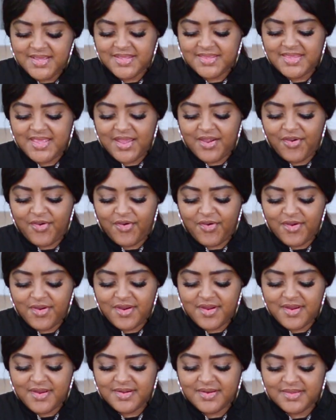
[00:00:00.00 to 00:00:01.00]
that
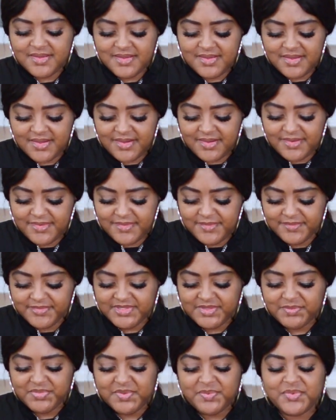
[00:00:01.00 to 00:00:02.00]
hard.
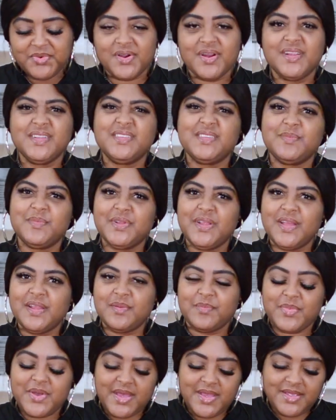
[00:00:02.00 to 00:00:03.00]
Some people are
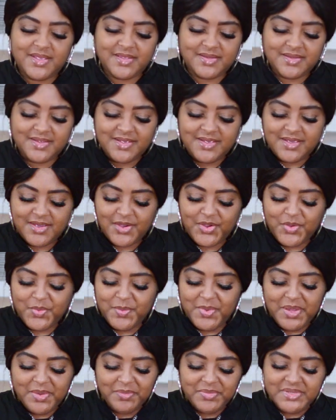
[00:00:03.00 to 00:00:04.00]
intimidated by it.
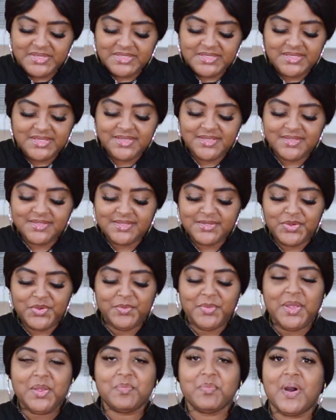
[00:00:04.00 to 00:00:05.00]
Homemade biscuits,
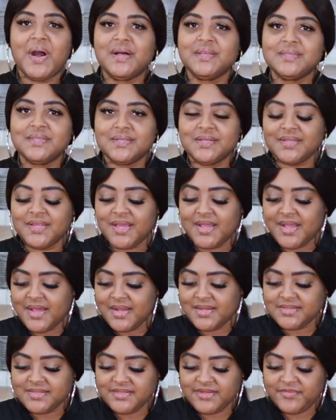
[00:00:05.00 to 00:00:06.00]
homemade pasta, that
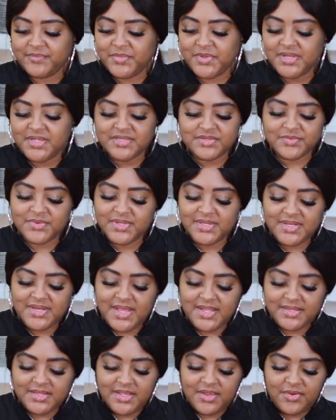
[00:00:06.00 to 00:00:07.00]
kind of stuff, but it's really
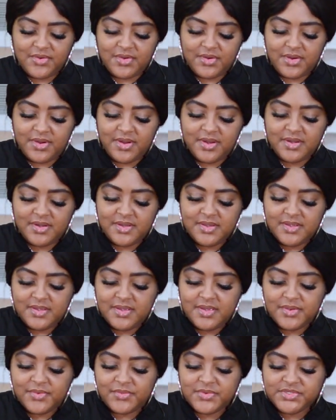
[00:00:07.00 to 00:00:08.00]
not that hard
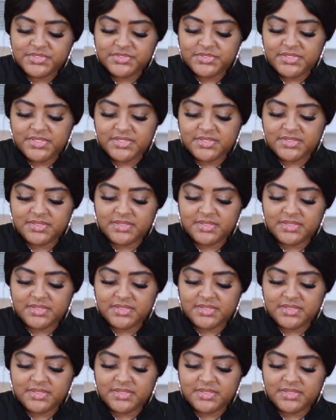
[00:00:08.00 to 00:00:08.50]
once you get